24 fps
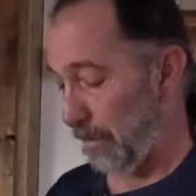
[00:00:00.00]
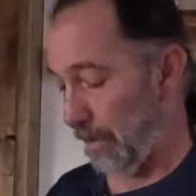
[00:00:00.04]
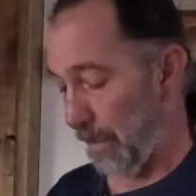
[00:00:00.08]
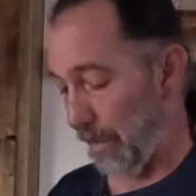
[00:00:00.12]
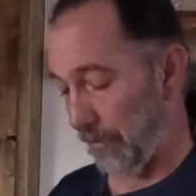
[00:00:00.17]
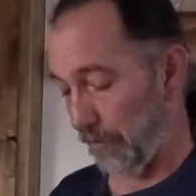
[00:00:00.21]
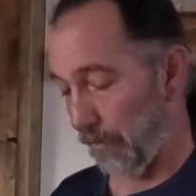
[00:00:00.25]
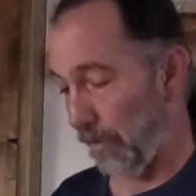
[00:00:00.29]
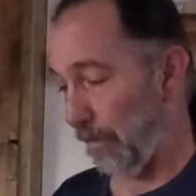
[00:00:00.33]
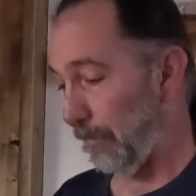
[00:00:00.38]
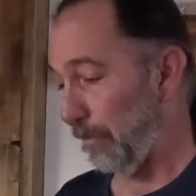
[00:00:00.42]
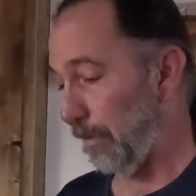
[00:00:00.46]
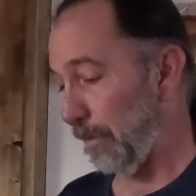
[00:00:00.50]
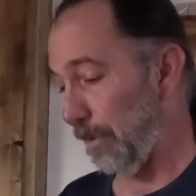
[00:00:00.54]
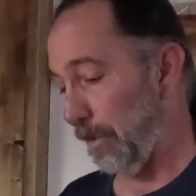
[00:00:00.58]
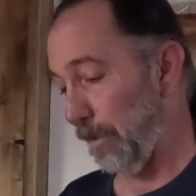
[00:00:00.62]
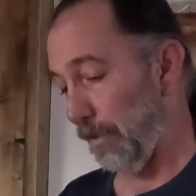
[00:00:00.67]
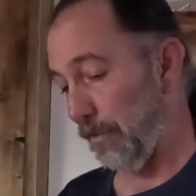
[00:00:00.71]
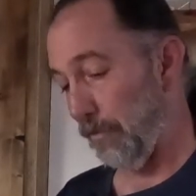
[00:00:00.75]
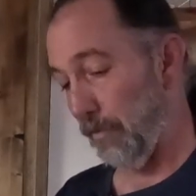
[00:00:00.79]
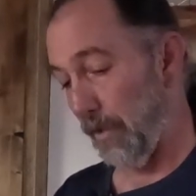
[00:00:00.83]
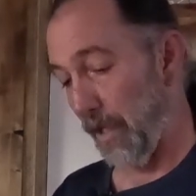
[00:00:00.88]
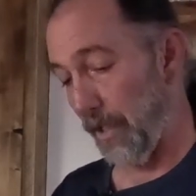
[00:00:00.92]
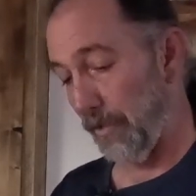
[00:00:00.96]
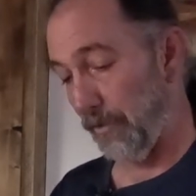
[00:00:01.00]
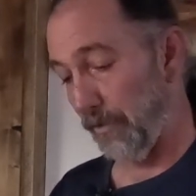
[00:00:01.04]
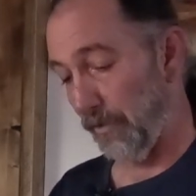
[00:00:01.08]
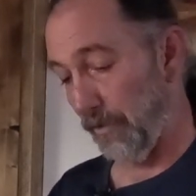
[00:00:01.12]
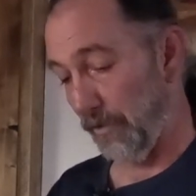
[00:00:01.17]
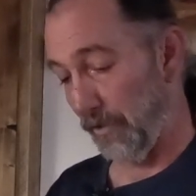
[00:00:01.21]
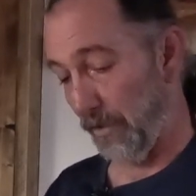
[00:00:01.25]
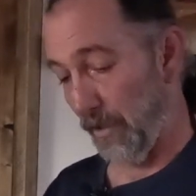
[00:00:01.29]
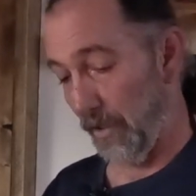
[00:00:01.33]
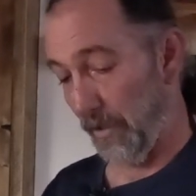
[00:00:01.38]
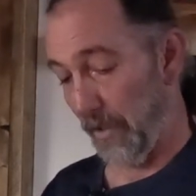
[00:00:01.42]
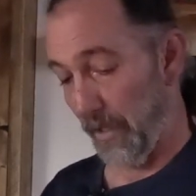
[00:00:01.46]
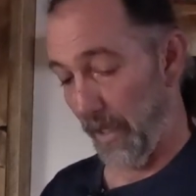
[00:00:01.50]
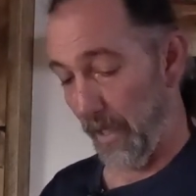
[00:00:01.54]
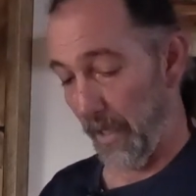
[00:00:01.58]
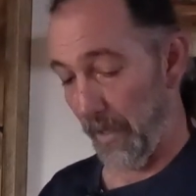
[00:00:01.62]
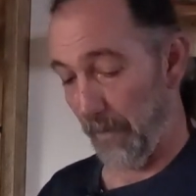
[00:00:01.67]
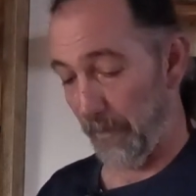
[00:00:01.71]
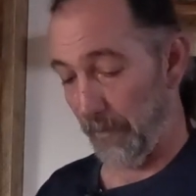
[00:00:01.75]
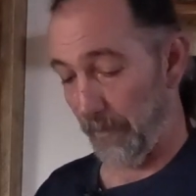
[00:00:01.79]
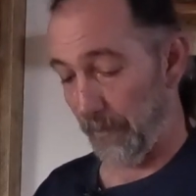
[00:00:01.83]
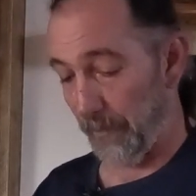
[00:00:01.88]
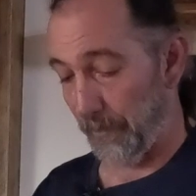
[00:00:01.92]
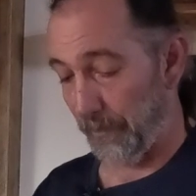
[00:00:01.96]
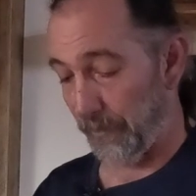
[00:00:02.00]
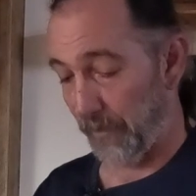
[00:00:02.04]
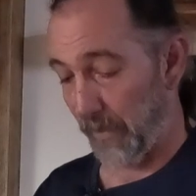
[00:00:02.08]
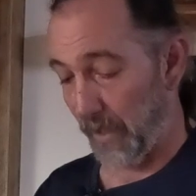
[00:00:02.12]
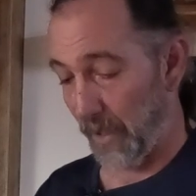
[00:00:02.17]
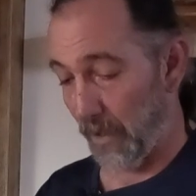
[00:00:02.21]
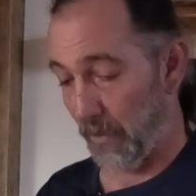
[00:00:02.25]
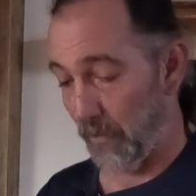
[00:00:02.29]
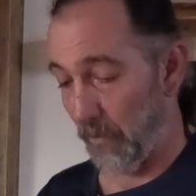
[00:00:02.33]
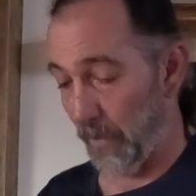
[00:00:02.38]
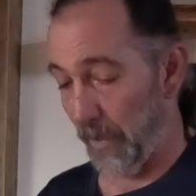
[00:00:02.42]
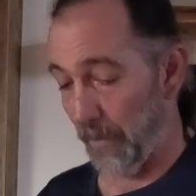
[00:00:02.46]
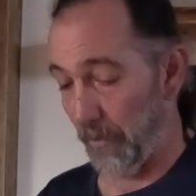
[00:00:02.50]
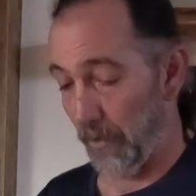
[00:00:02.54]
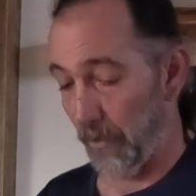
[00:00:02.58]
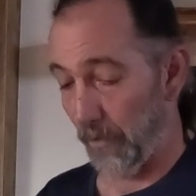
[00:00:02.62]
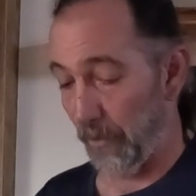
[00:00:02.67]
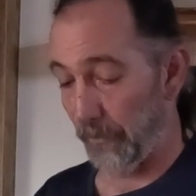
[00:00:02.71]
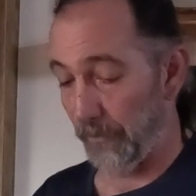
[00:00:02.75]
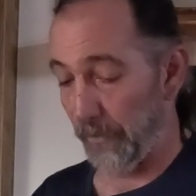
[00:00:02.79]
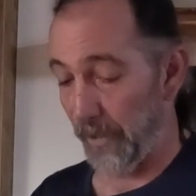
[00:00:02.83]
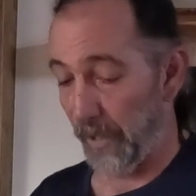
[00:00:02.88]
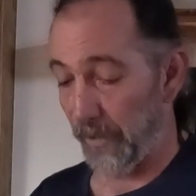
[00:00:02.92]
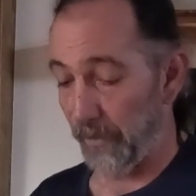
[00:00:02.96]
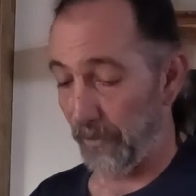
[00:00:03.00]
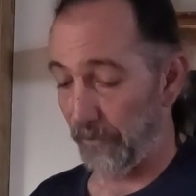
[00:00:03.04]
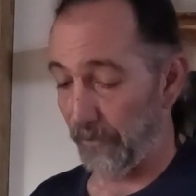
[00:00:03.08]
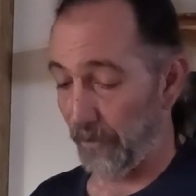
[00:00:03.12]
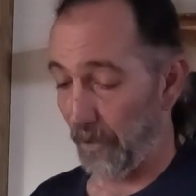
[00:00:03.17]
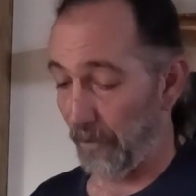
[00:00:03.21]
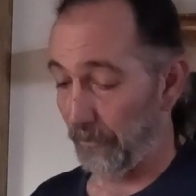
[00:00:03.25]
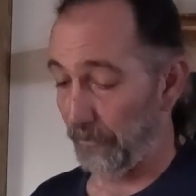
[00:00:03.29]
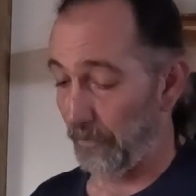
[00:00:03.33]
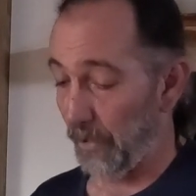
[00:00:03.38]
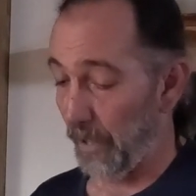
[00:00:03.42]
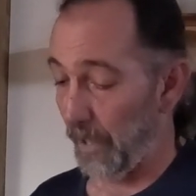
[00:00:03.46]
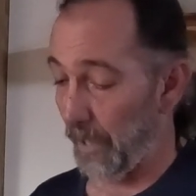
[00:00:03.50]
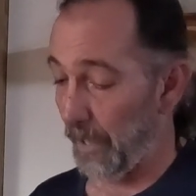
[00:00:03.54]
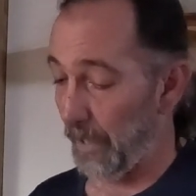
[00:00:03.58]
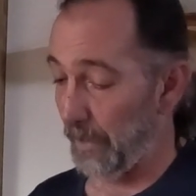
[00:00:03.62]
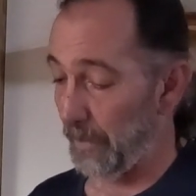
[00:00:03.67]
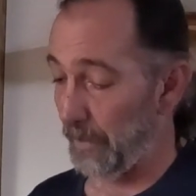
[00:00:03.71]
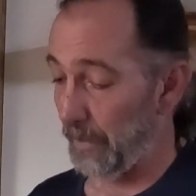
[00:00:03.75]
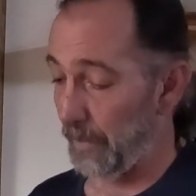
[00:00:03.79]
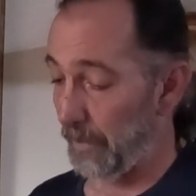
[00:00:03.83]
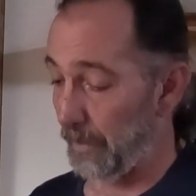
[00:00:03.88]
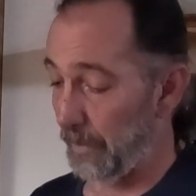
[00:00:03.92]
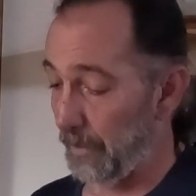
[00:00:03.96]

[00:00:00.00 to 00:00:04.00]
after I read the directions and all that, we will take this outside